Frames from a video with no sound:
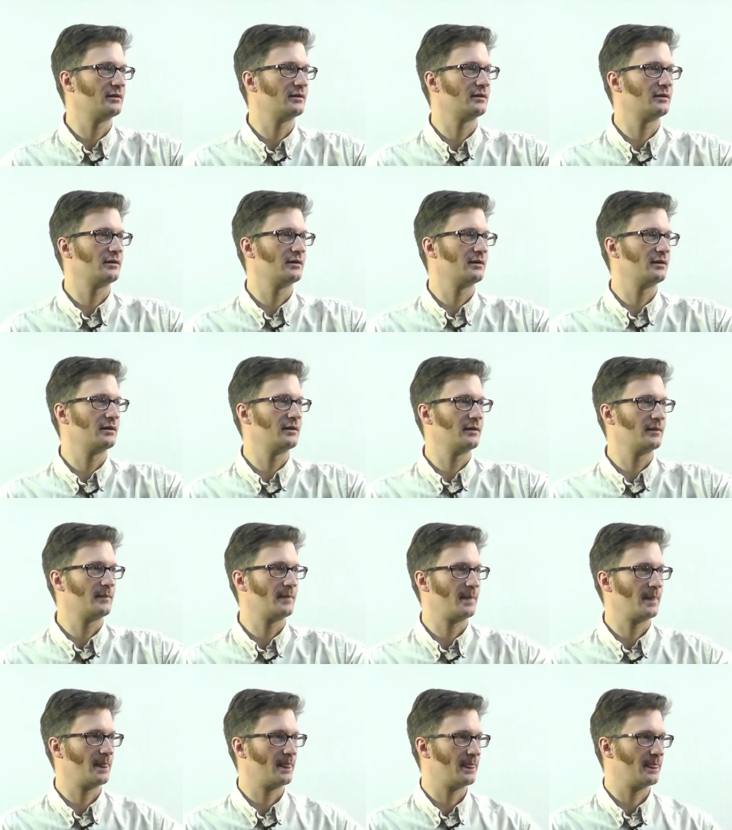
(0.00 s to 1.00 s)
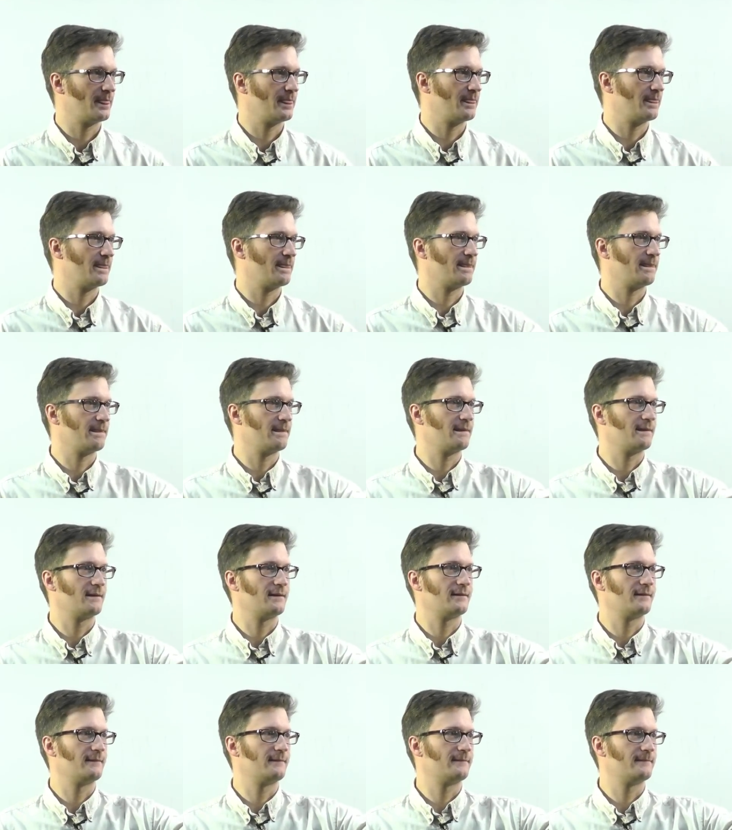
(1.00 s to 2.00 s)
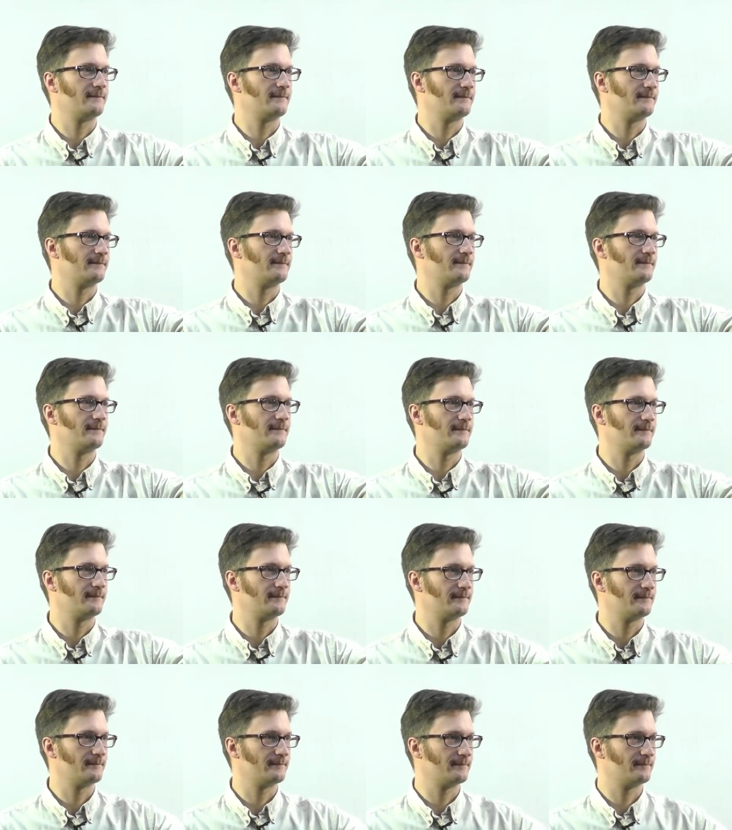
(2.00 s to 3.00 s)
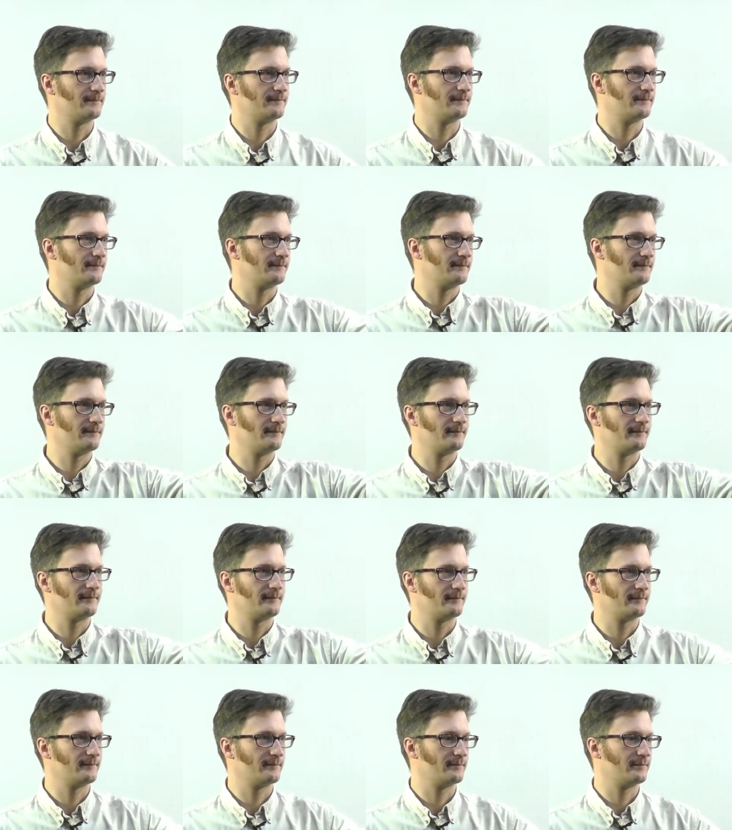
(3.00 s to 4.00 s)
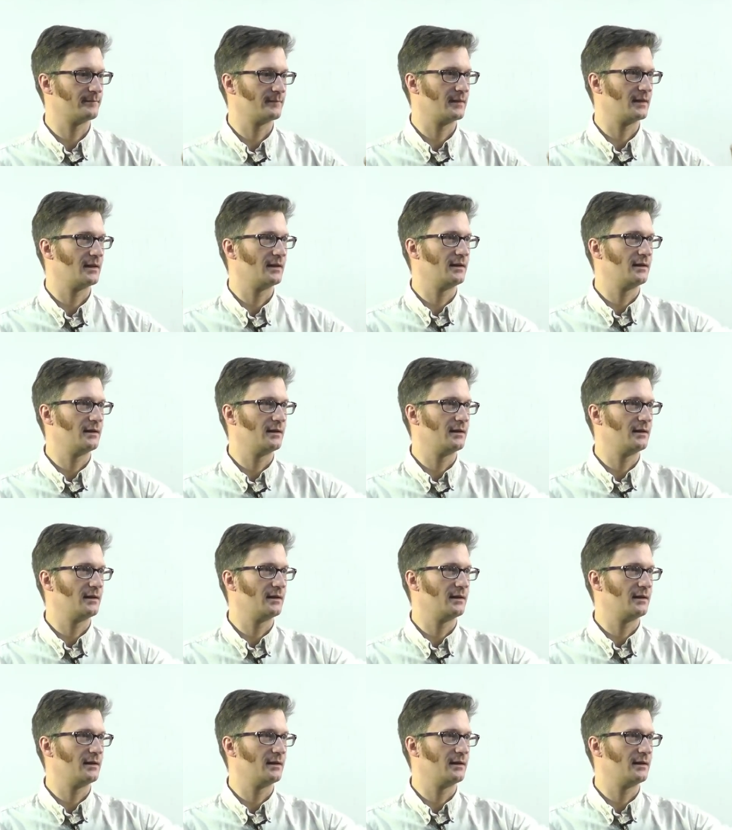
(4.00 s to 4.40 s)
Nothing is said.